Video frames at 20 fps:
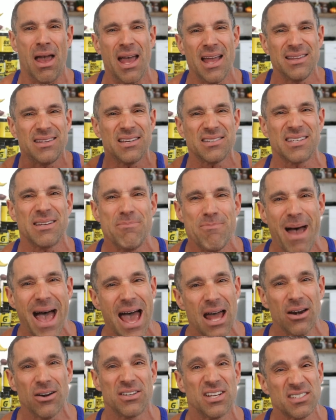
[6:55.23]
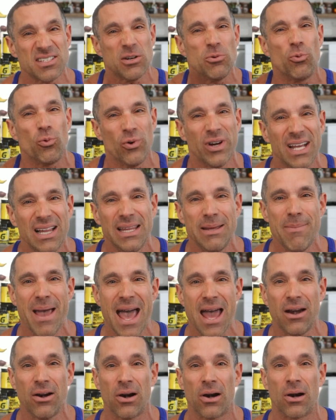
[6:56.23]
And does it matter? Does it really
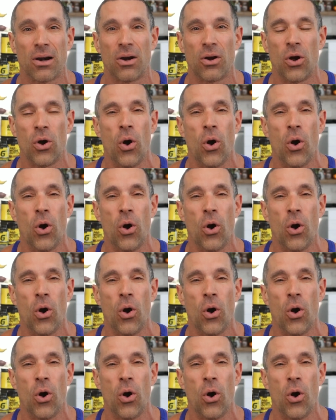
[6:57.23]
matter?